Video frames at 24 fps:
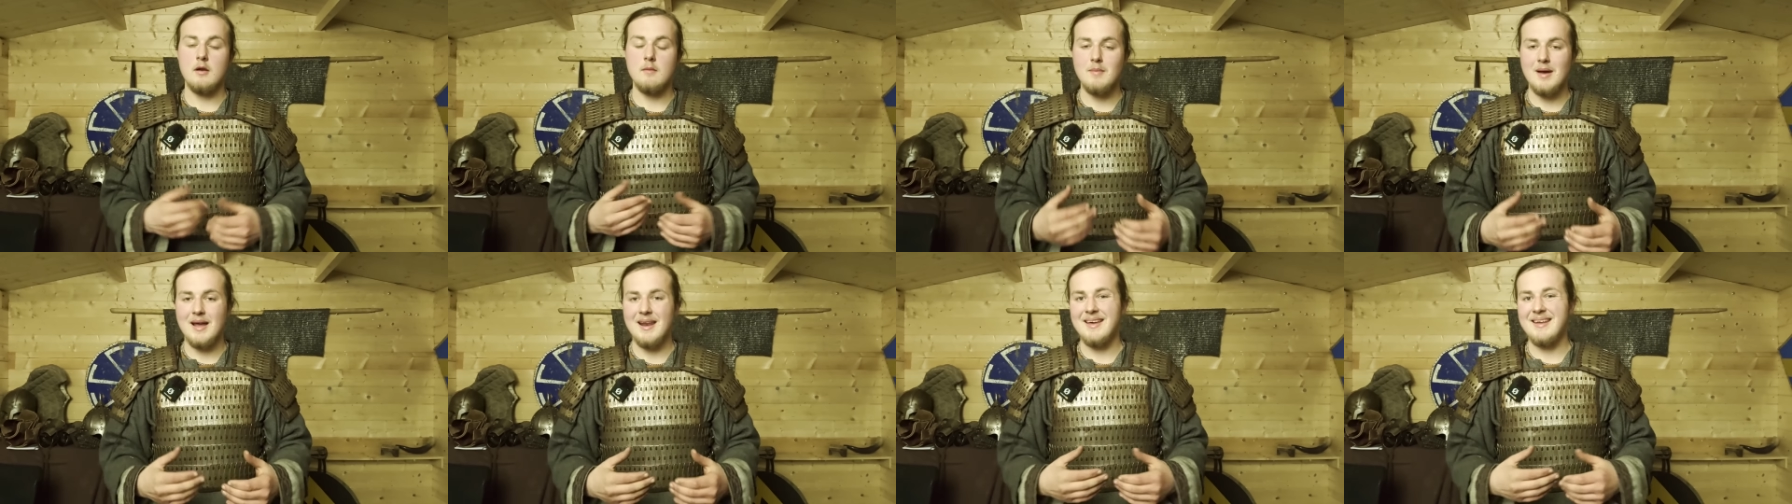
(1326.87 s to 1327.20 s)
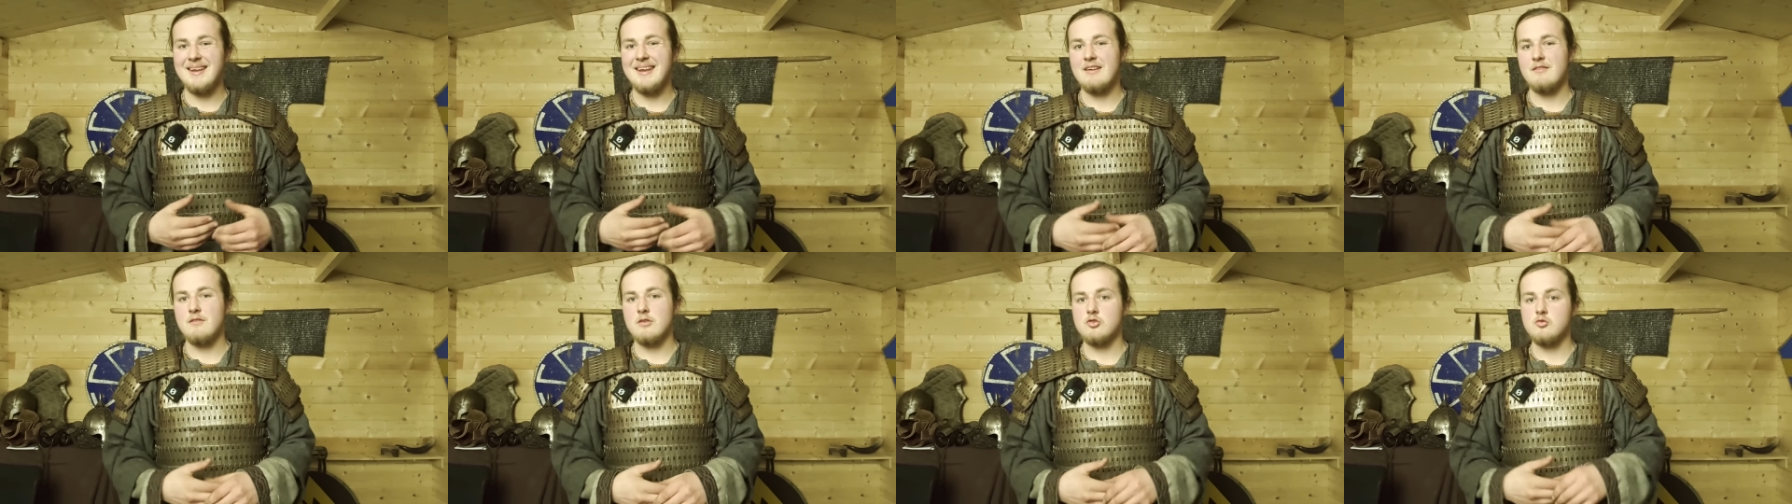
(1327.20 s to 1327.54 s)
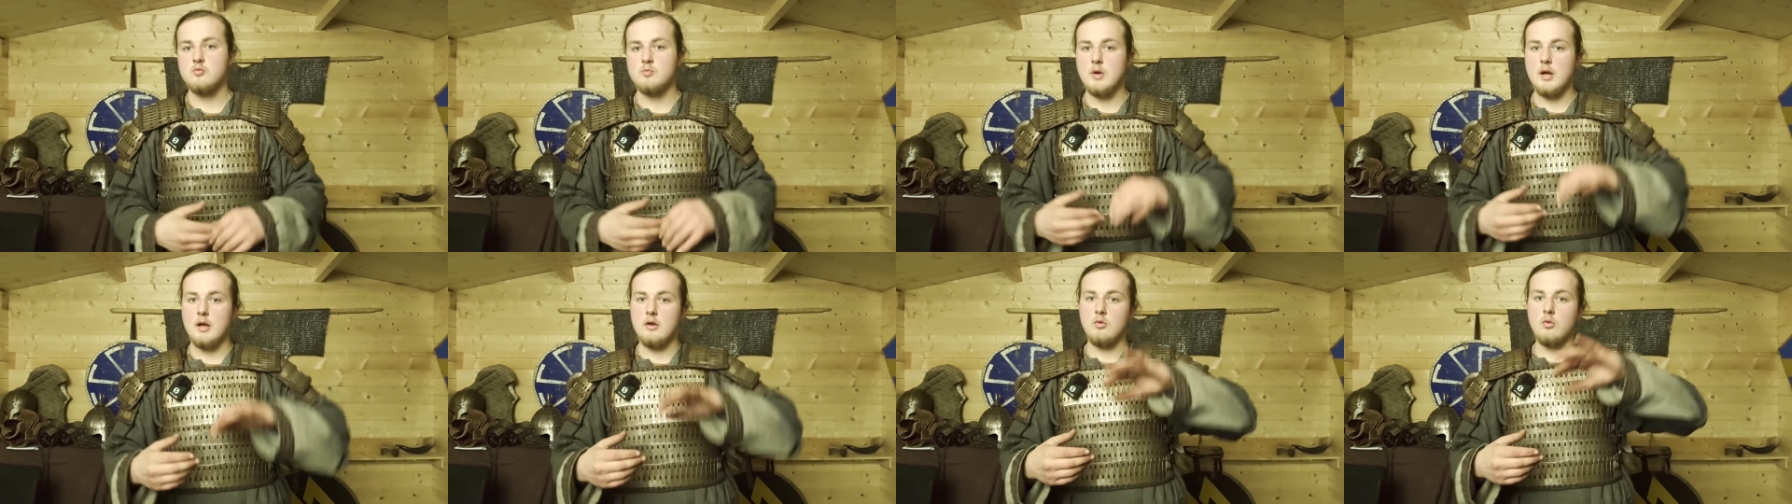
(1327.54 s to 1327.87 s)
Lamellar never
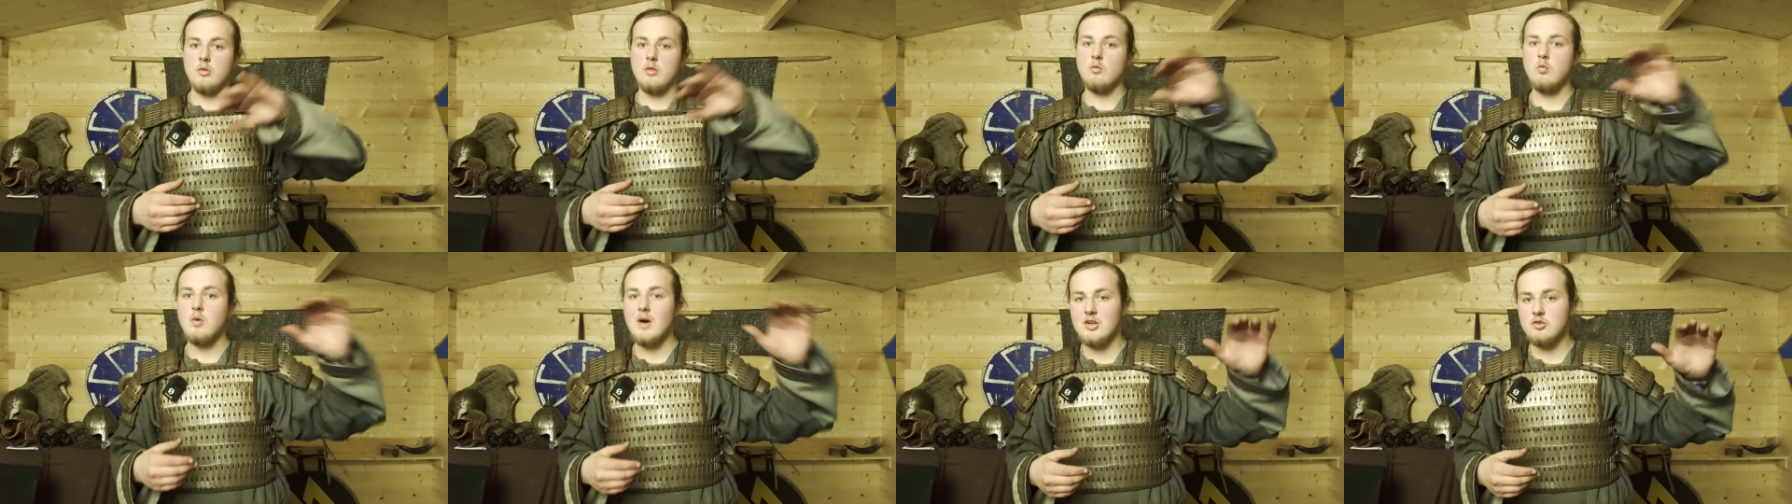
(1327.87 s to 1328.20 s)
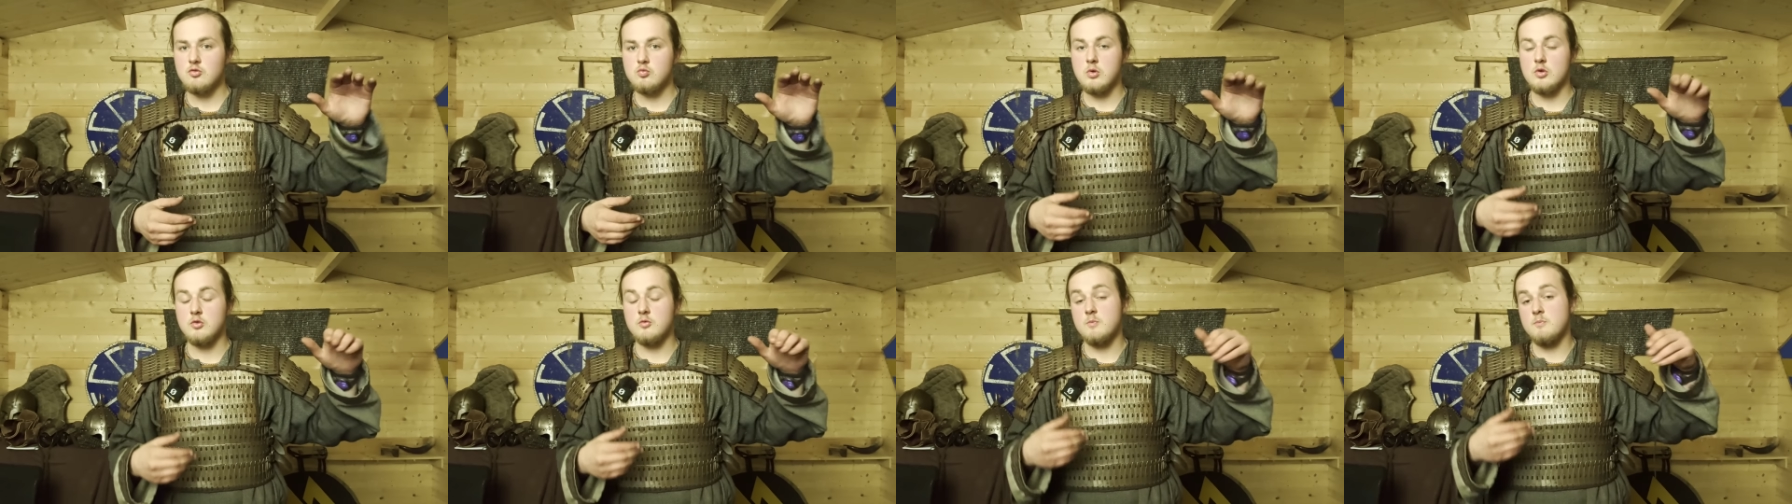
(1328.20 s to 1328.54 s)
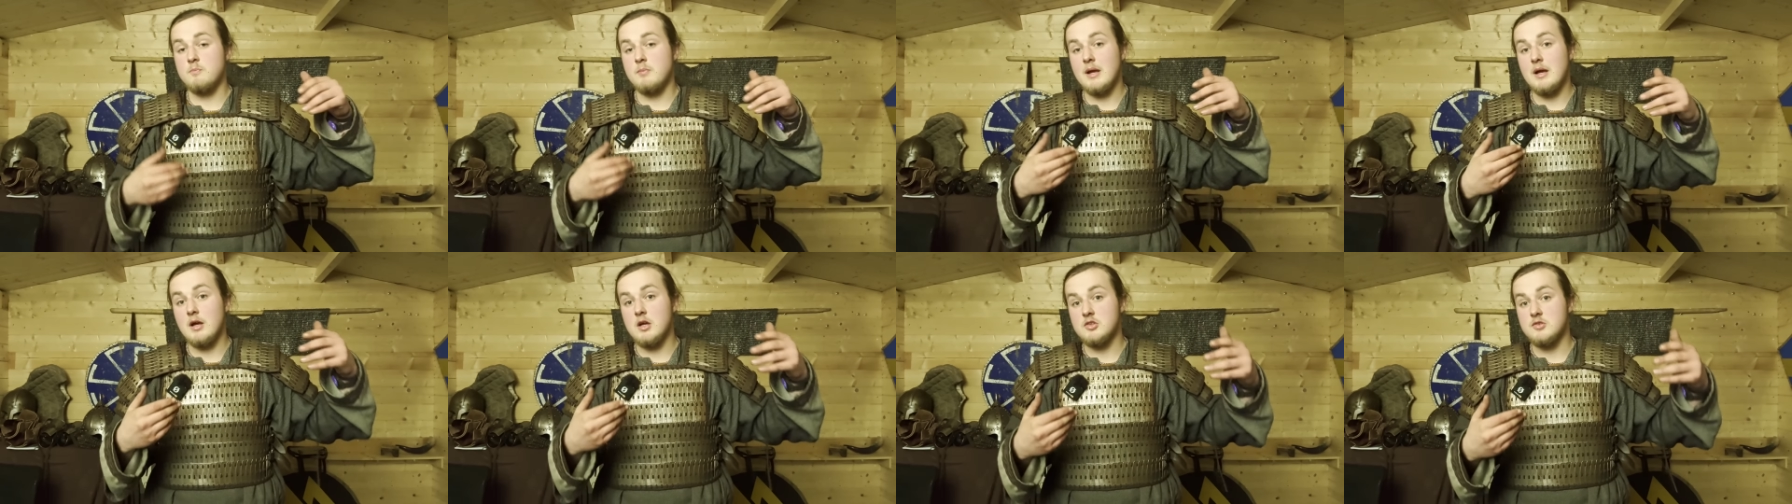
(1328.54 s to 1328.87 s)
spread to the West was
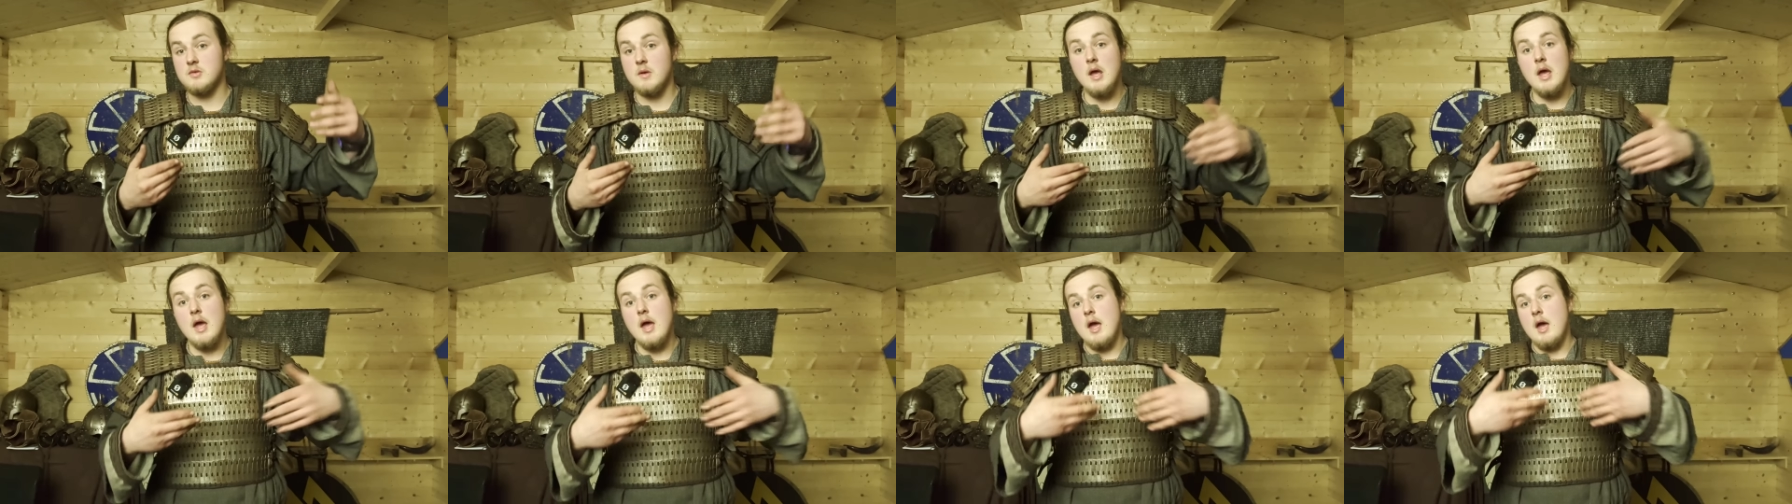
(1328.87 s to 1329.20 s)
because